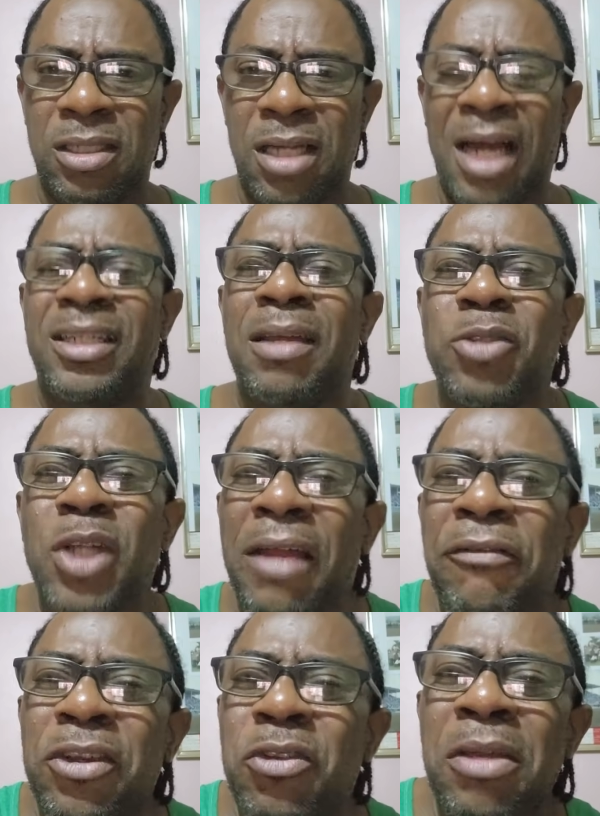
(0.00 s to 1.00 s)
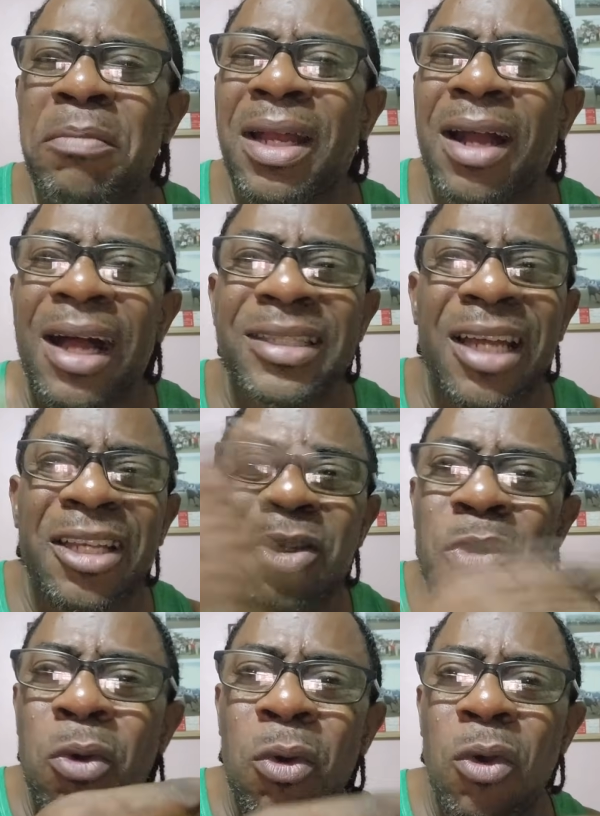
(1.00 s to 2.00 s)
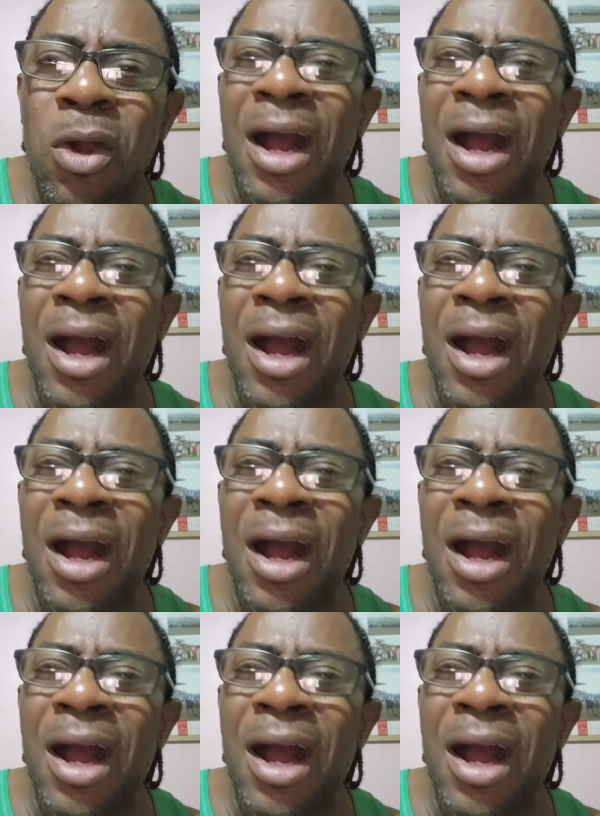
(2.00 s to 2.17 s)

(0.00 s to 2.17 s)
And them try to do it because of you.